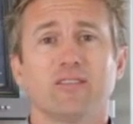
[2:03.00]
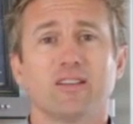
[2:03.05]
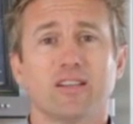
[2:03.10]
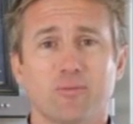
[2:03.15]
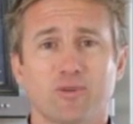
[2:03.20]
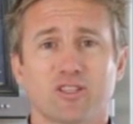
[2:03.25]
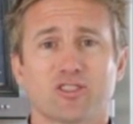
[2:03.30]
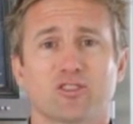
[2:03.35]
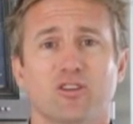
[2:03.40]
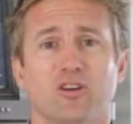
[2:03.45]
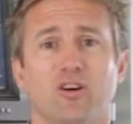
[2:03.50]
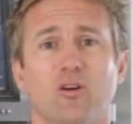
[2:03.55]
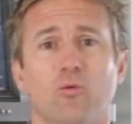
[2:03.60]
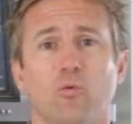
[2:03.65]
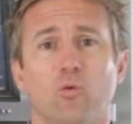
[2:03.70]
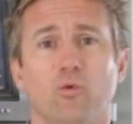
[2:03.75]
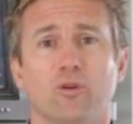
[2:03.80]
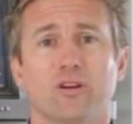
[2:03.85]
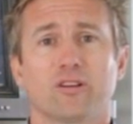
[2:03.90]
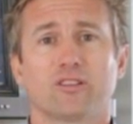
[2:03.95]
limits the hot
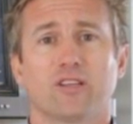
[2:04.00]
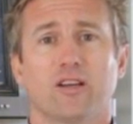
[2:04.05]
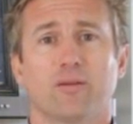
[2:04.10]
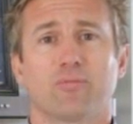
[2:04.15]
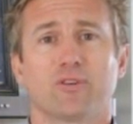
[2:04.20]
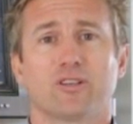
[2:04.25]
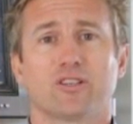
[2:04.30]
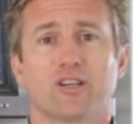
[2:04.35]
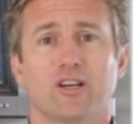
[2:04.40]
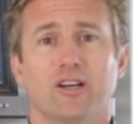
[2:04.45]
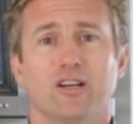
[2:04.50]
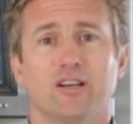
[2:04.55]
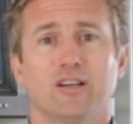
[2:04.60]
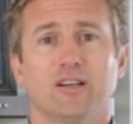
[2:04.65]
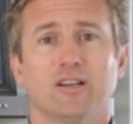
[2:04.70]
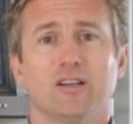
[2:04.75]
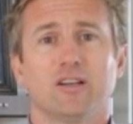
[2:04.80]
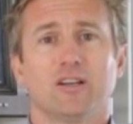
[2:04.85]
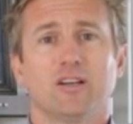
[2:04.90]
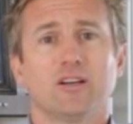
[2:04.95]
water temperature
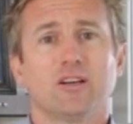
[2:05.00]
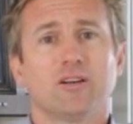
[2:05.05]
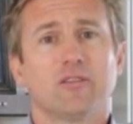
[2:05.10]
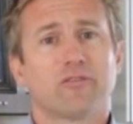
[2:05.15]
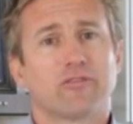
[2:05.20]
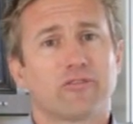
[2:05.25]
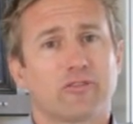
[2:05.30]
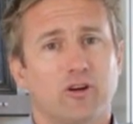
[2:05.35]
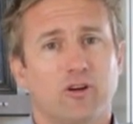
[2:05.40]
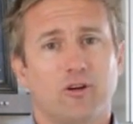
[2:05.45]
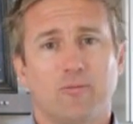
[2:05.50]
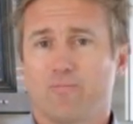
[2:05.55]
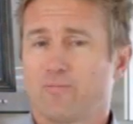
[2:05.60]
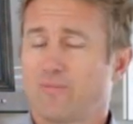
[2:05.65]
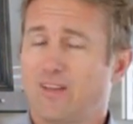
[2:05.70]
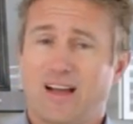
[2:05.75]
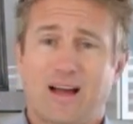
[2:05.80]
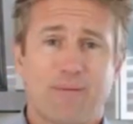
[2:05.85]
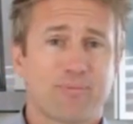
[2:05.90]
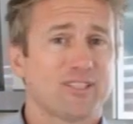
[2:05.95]
from
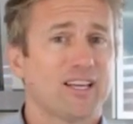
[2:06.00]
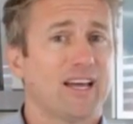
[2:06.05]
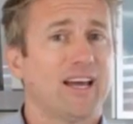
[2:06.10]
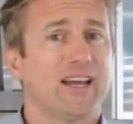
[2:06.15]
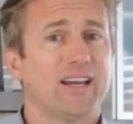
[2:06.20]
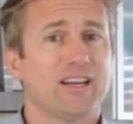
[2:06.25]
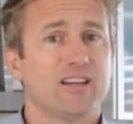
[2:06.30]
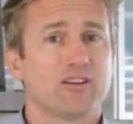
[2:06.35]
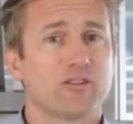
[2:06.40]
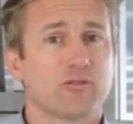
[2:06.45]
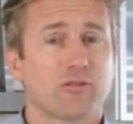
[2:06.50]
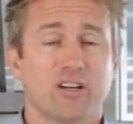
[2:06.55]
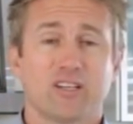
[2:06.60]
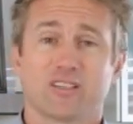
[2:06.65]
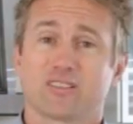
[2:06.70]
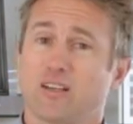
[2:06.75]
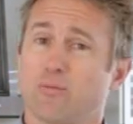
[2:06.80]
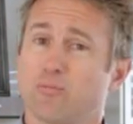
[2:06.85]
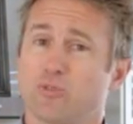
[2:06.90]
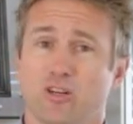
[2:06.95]
up to 80 degrees,
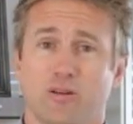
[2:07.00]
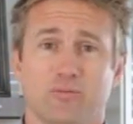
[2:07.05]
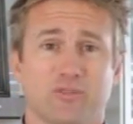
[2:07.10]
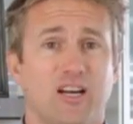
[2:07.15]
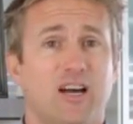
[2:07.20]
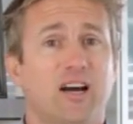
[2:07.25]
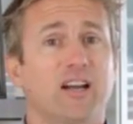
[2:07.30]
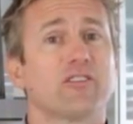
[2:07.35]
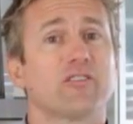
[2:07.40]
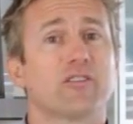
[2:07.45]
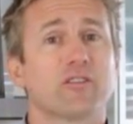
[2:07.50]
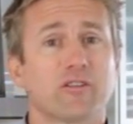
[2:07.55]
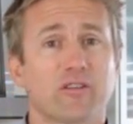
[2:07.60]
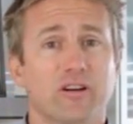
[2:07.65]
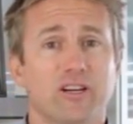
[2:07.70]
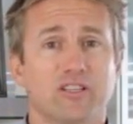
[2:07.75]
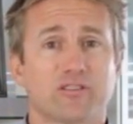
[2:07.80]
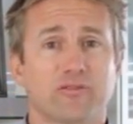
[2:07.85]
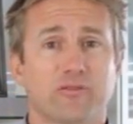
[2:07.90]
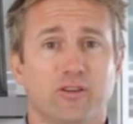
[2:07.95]
sometimes 100
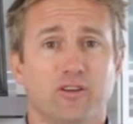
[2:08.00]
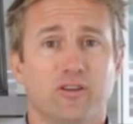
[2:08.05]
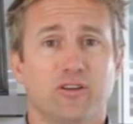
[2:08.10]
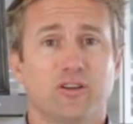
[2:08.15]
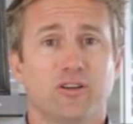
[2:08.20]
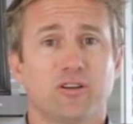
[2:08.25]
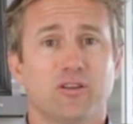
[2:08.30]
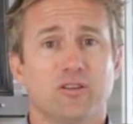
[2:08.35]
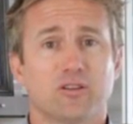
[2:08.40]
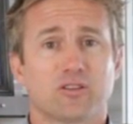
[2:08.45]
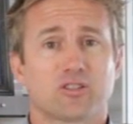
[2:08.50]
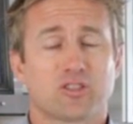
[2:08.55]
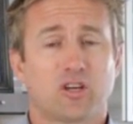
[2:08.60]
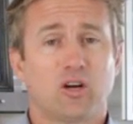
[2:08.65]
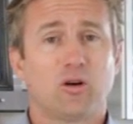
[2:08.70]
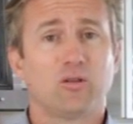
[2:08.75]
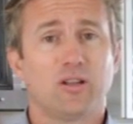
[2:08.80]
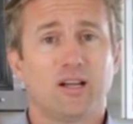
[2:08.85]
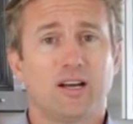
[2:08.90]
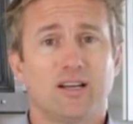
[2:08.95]
degrees for your
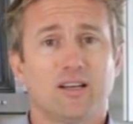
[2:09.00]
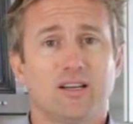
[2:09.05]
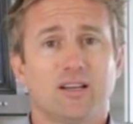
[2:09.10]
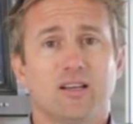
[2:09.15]
solar,